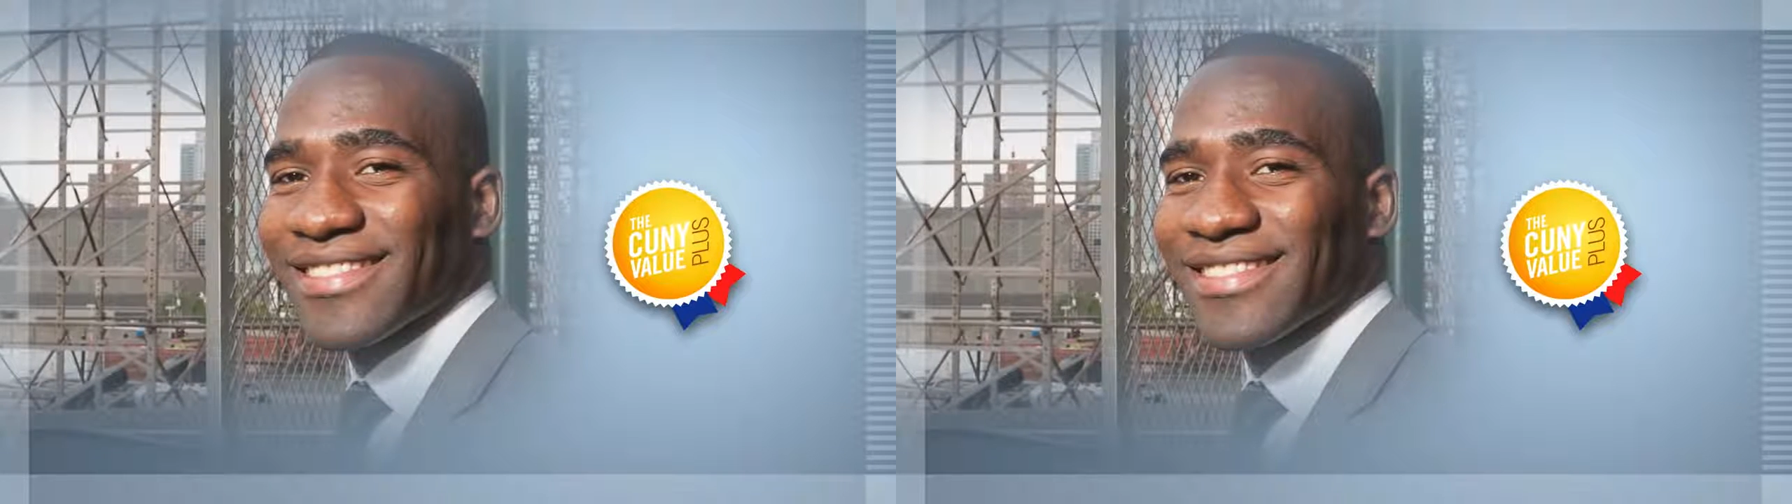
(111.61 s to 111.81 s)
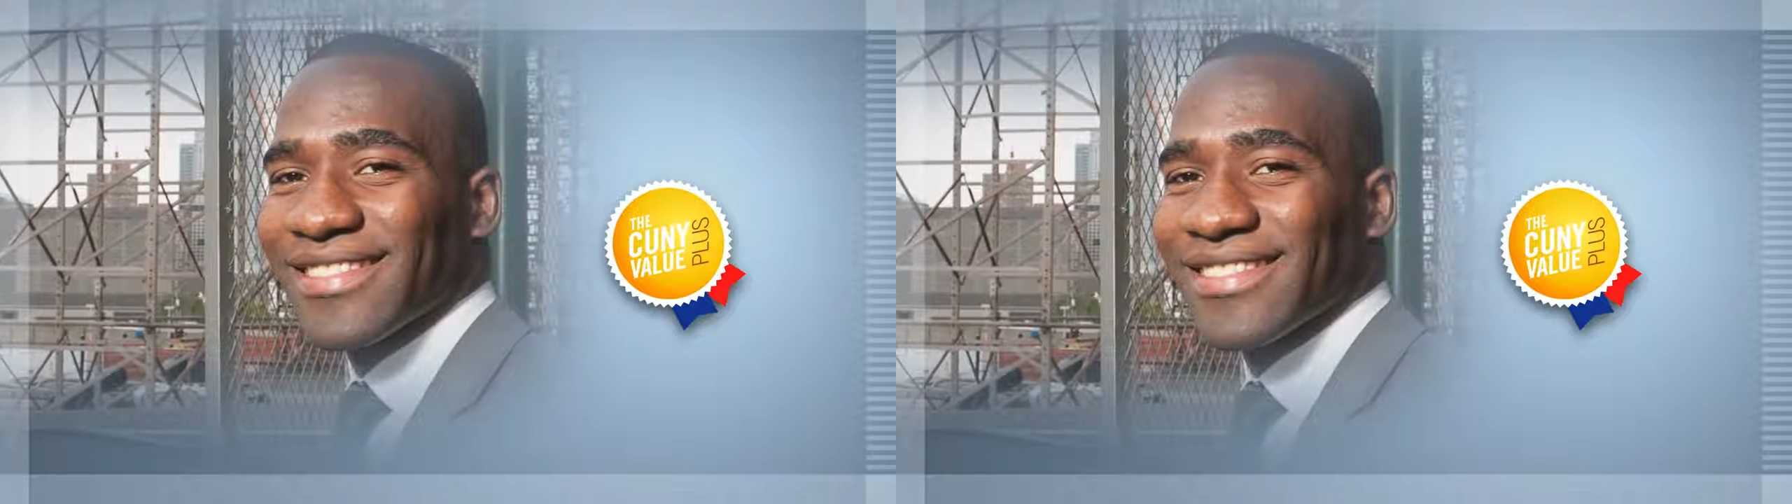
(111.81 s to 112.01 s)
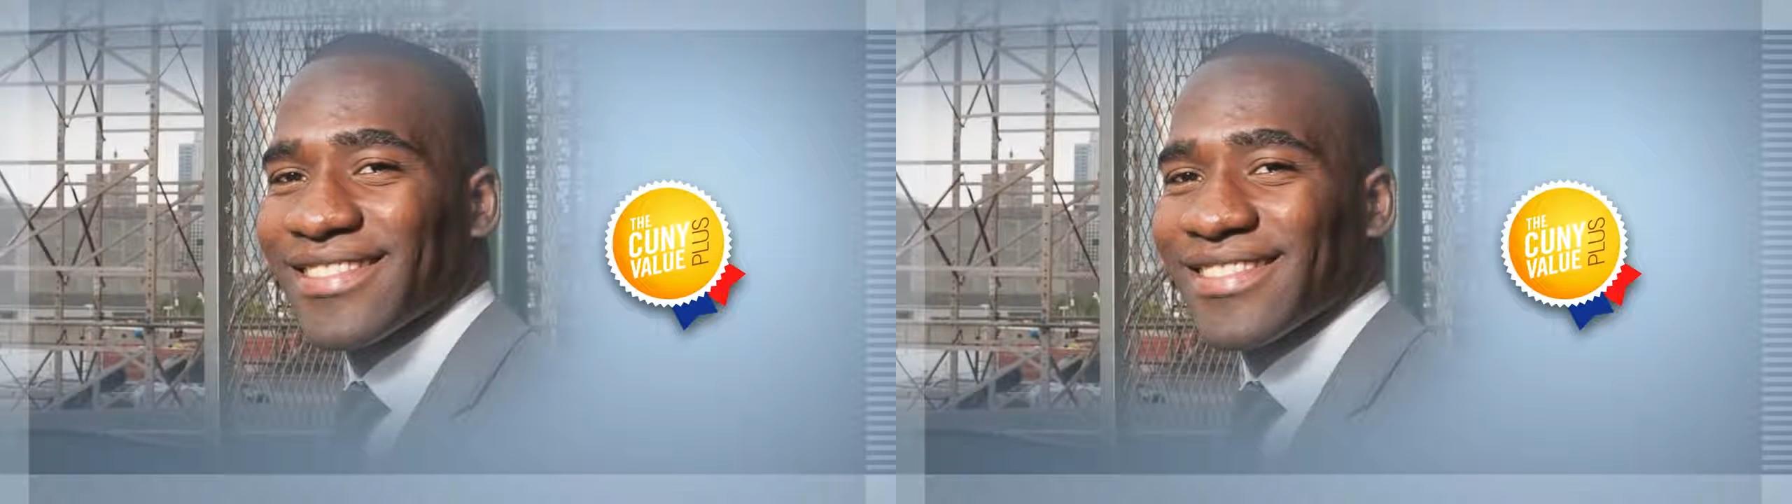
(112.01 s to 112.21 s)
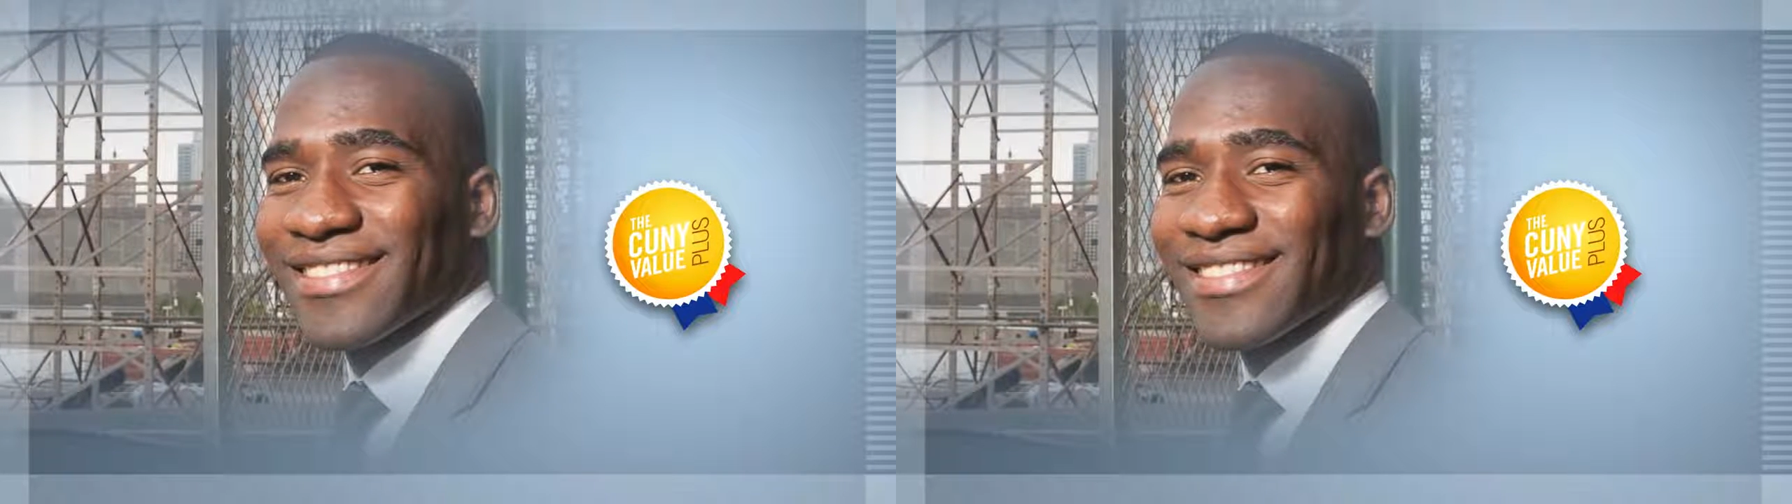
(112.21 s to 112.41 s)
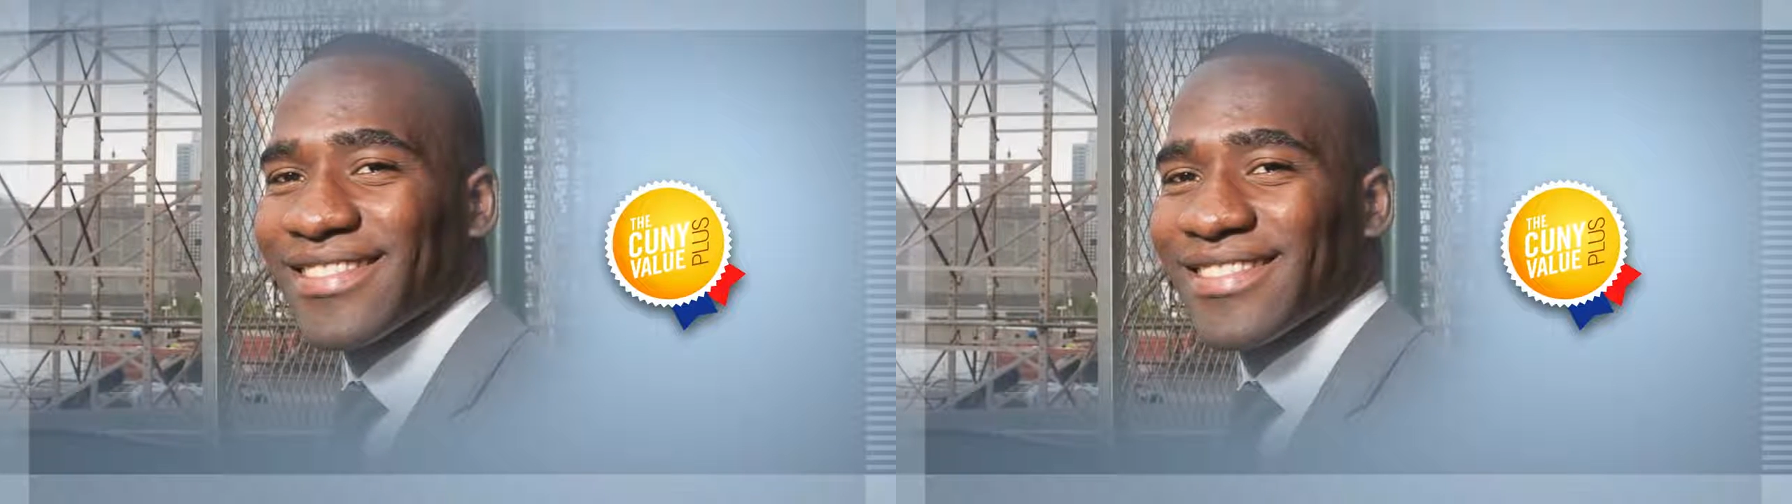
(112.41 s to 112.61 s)
means
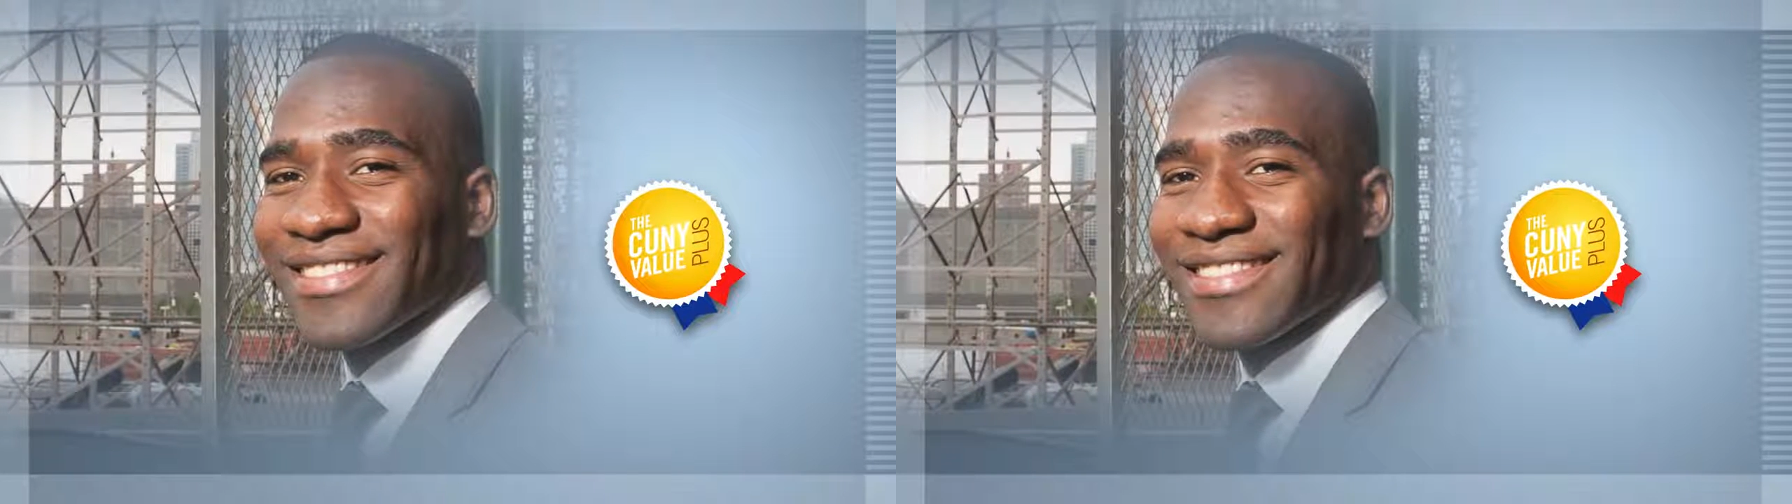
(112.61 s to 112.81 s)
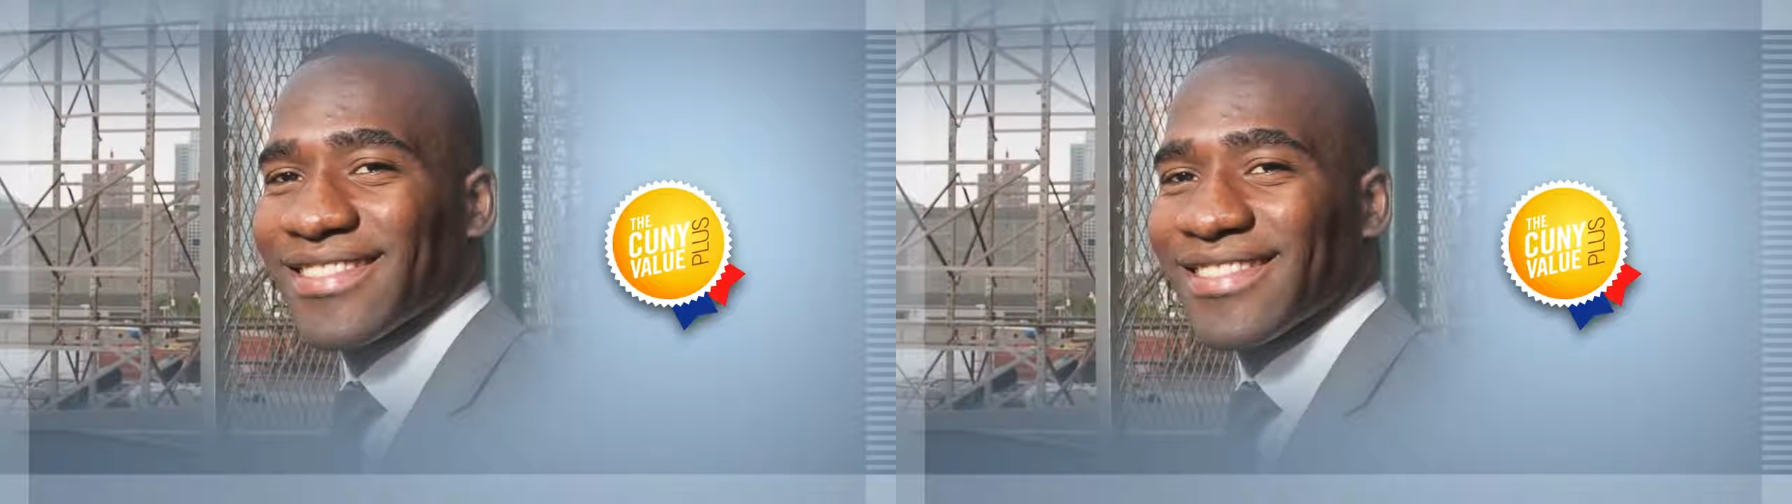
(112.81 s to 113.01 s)
growth,